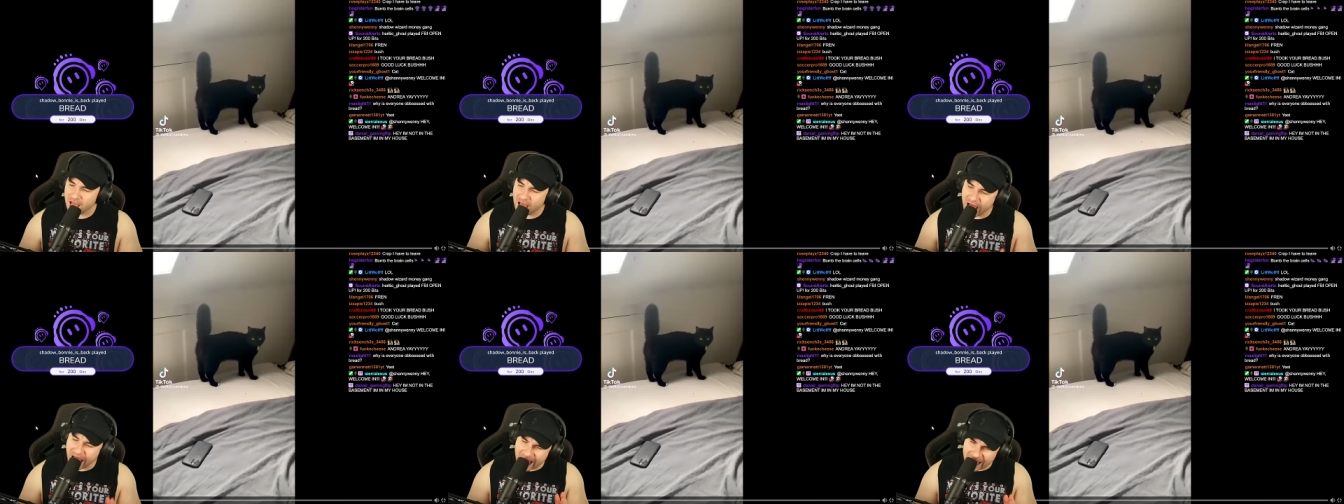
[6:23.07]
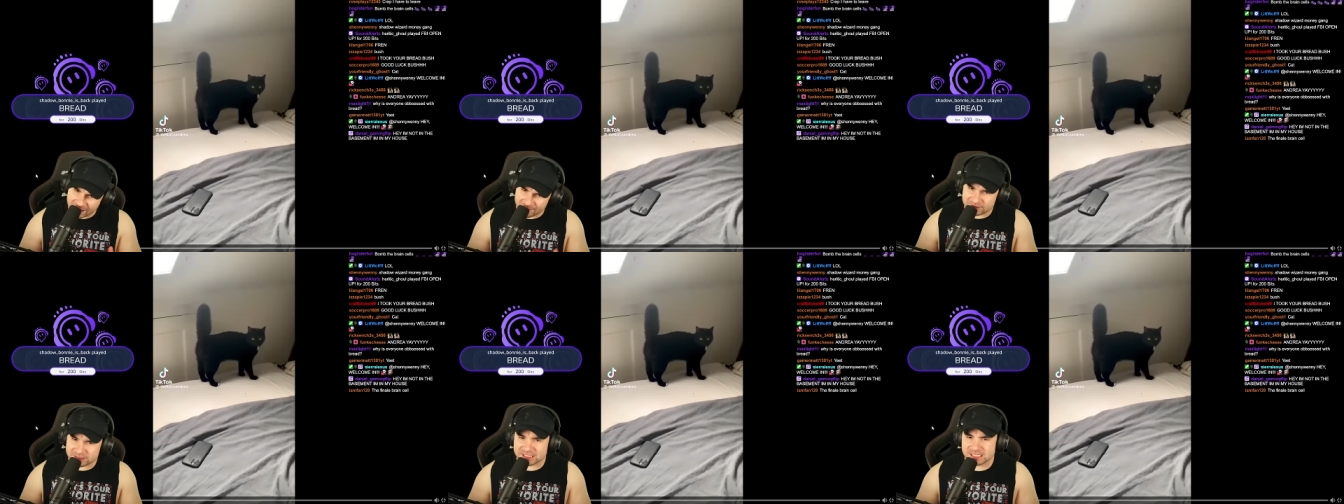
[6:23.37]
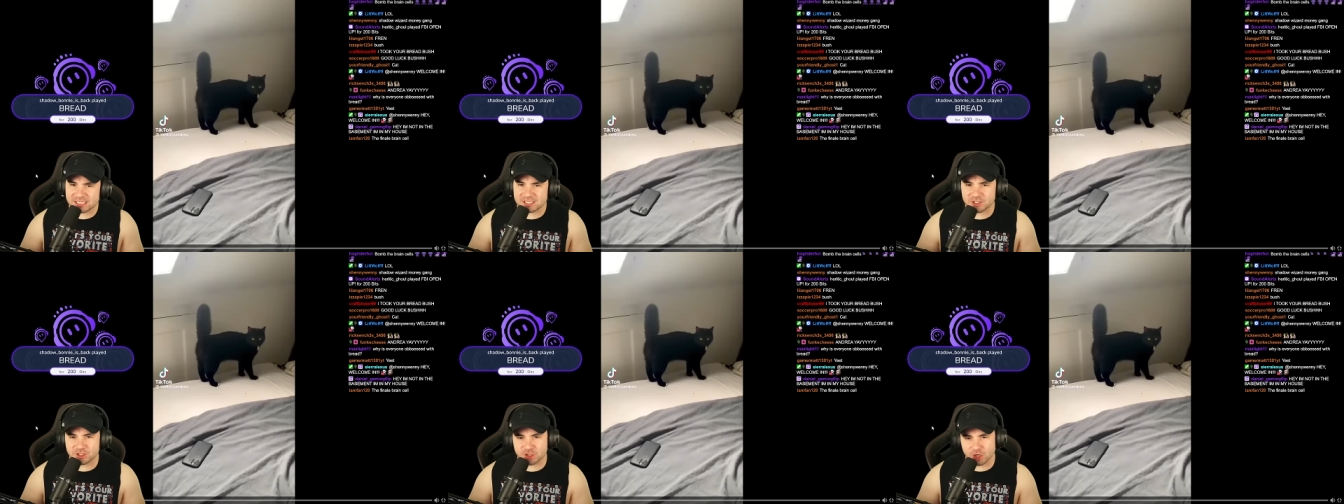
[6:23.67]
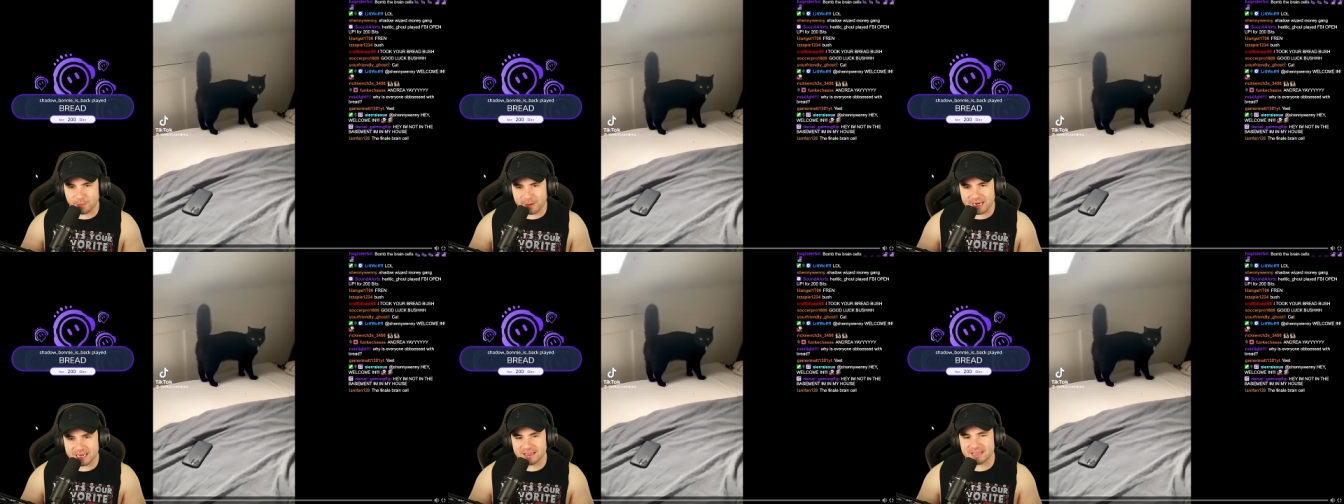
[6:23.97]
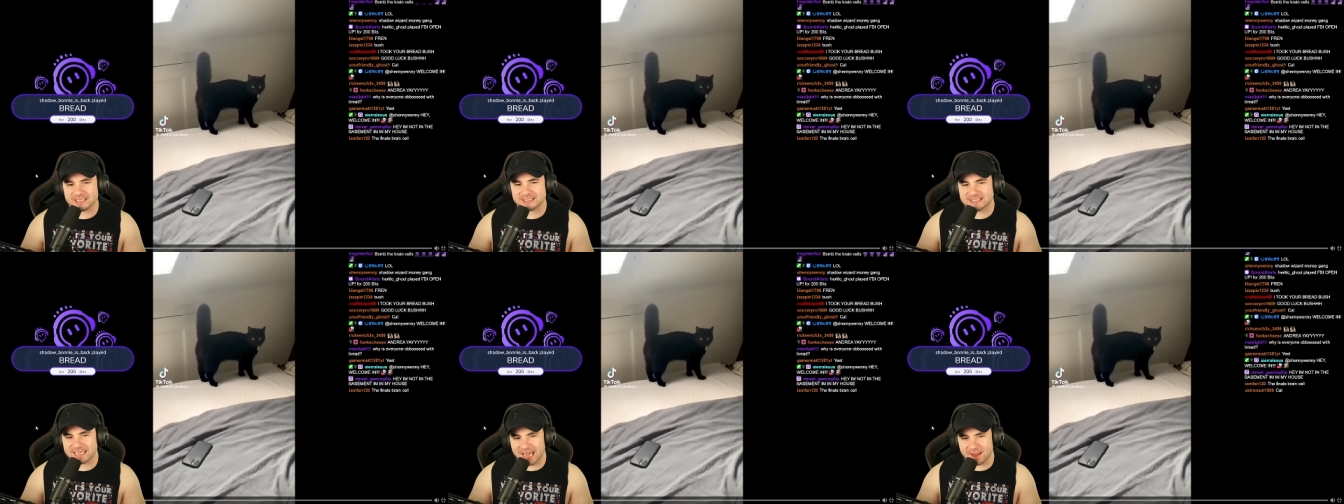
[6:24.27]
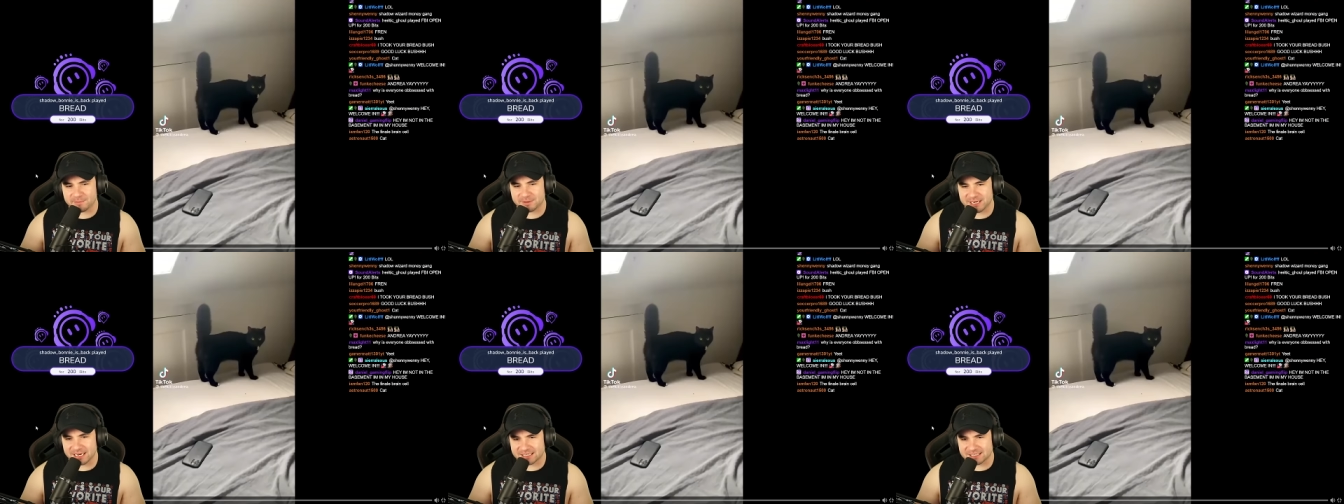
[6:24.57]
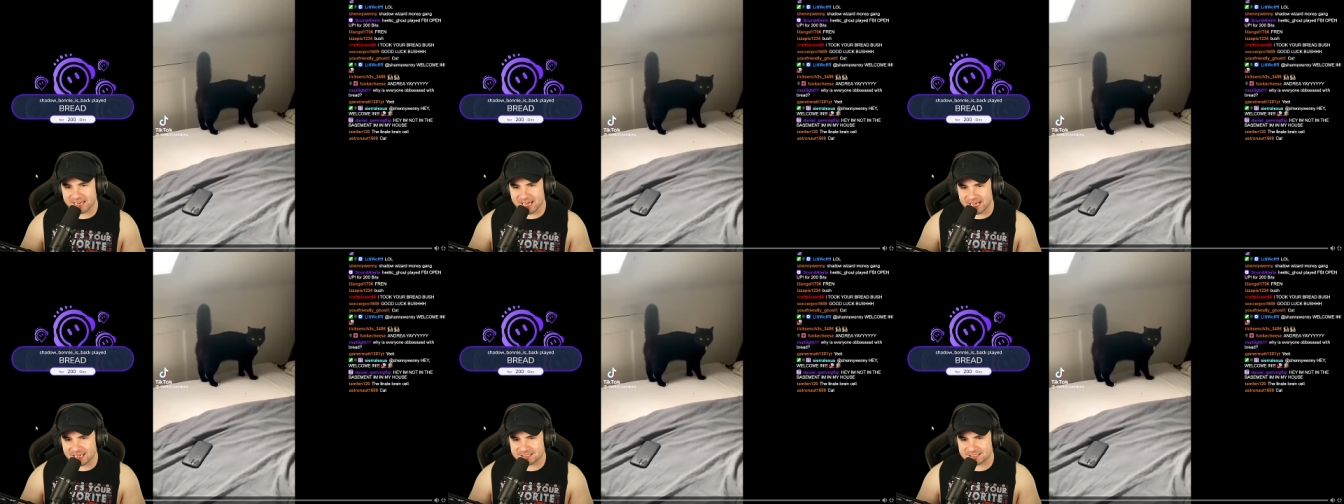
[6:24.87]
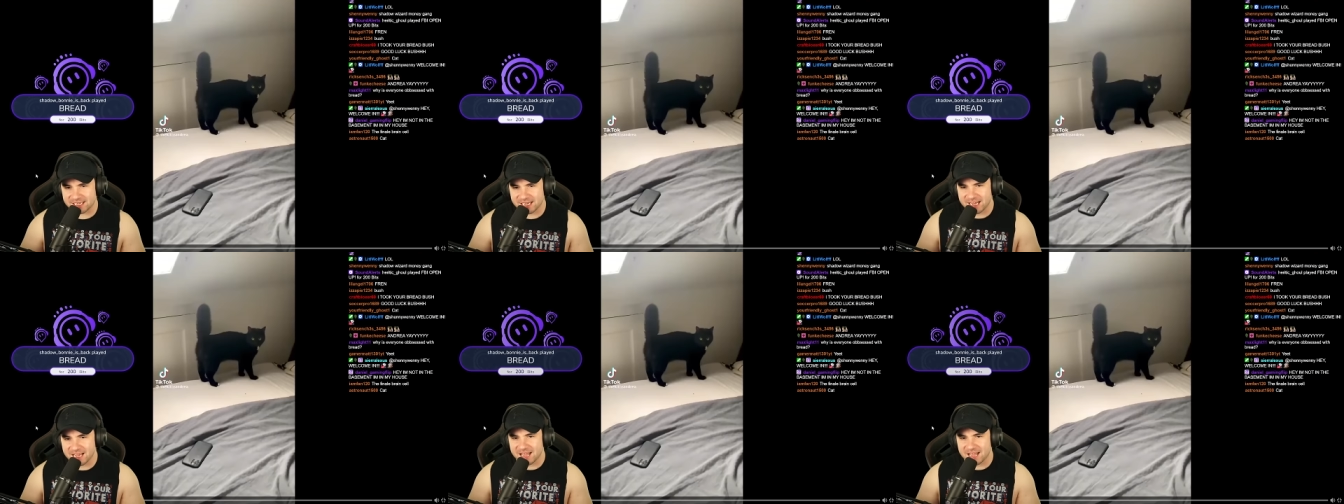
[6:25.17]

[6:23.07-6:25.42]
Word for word: I have seen so many of these damn TikToks.